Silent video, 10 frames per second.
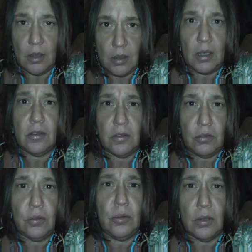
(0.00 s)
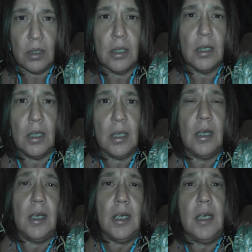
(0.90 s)
That's the truth.
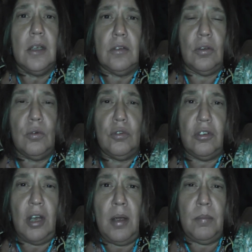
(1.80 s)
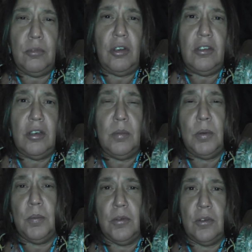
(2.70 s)
So stop judging
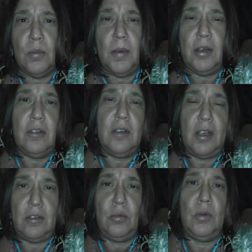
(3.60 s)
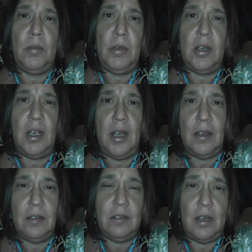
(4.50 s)
people so much. That's what I'm going to
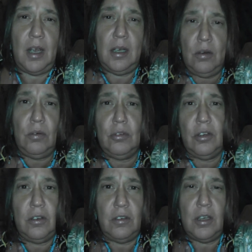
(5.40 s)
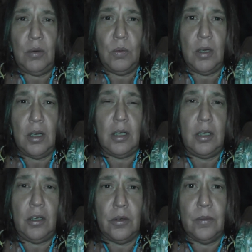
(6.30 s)
ask. I don't judge anyone on
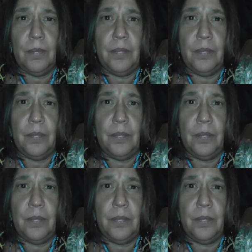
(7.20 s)
here.